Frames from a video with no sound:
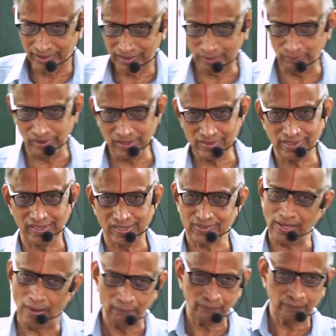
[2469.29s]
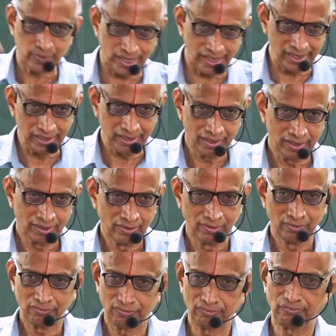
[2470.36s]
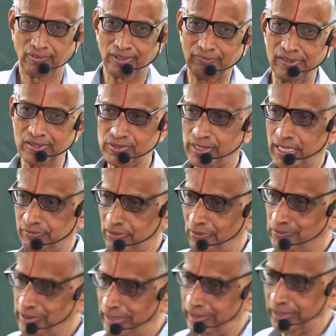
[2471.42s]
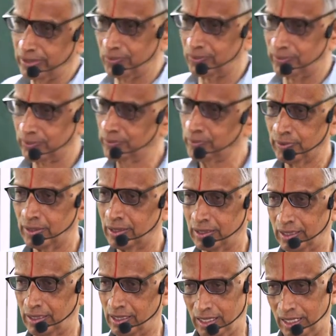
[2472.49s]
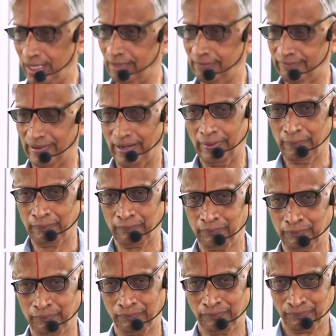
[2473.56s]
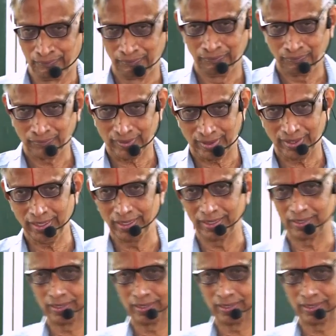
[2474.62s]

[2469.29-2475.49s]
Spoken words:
That means there is some z for which f of z equal to alpha. Right?